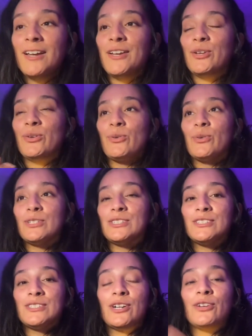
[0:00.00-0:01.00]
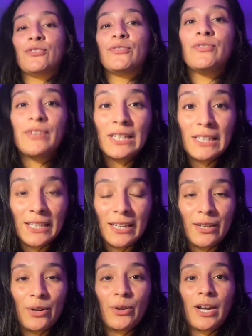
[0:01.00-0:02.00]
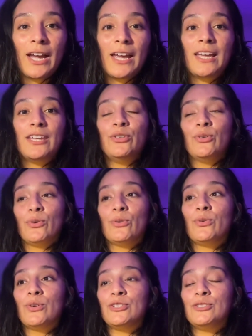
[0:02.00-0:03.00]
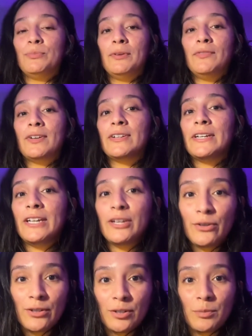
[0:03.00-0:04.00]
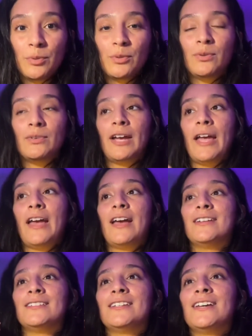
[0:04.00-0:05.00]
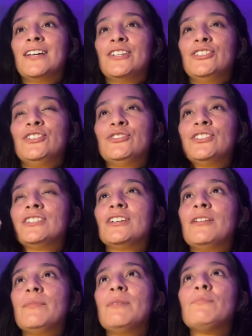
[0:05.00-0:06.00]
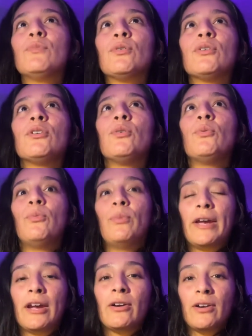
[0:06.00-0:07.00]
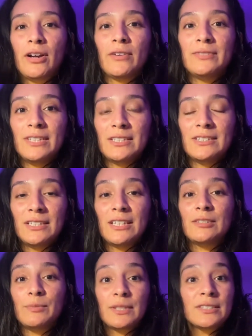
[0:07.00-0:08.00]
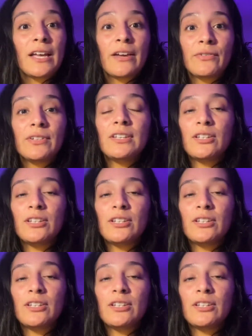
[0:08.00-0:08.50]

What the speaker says: you're going to start feeling it, okay? You're going to be very irritable, and you're just going to be more aware of these things, because everything